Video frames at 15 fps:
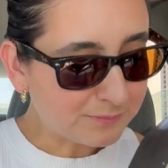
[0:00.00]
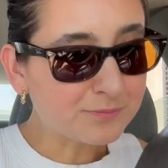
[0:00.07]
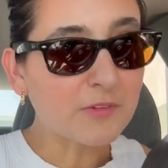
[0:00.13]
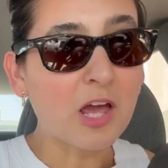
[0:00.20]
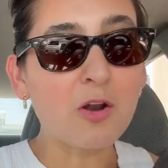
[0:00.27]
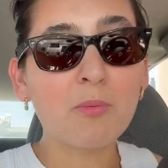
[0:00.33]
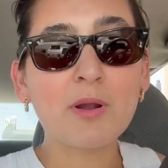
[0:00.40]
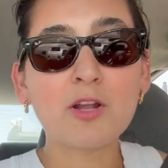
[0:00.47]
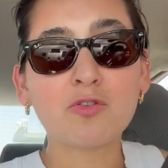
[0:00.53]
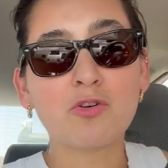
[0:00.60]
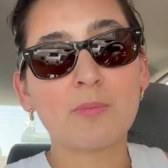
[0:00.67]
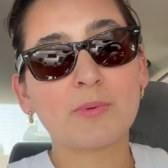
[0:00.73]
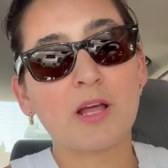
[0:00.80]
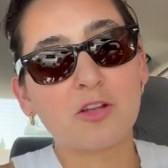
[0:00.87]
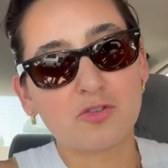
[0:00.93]
I don't want to
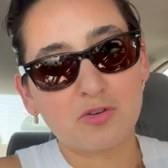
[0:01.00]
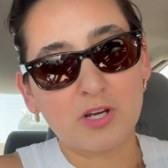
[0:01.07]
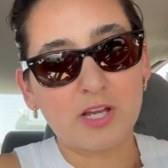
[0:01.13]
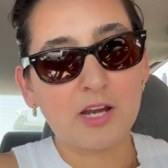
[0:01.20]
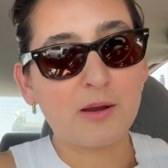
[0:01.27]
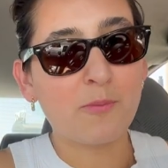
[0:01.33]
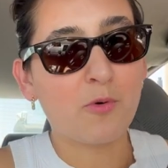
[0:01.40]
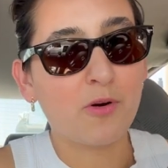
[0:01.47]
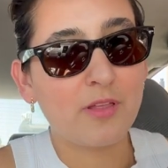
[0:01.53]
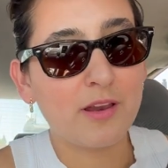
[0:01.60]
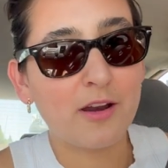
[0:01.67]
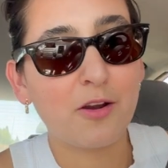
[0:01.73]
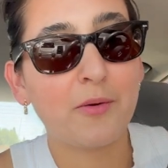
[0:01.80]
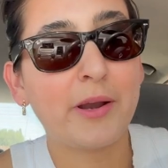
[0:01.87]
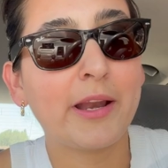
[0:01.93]
drop that drink any more than
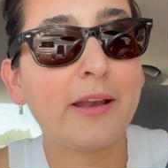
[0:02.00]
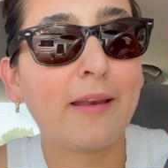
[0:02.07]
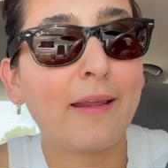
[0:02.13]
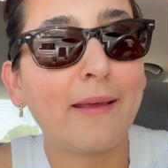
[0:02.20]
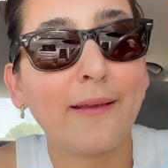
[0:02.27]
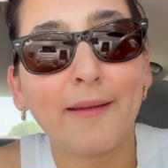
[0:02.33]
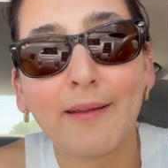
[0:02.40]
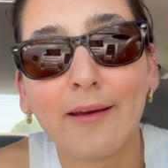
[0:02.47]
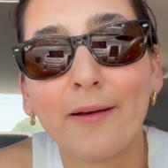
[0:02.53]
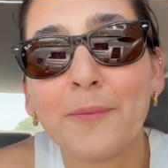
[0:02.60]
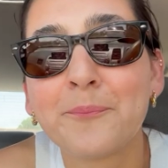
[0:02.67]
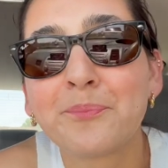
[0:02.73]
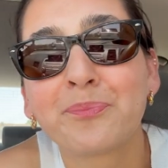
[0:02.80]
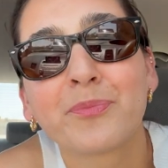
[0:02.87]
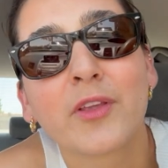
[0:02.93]
I already did.
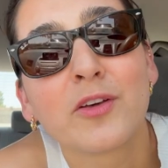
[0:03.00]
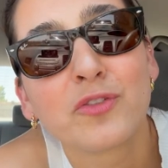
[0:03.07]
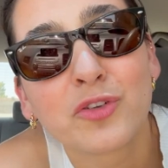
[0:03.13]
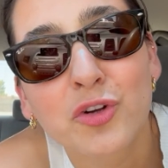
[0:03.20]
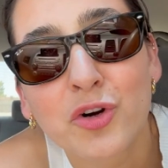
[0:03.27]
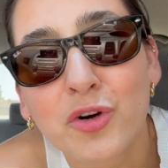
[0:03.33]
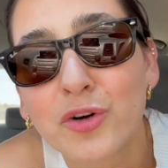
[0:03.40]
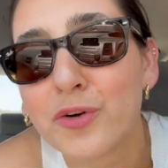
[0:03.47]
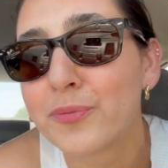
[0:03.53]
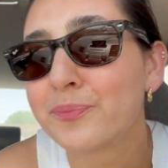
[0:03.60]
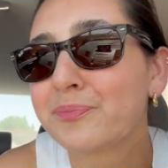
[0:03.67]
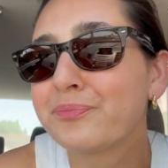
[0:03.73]
Because girl.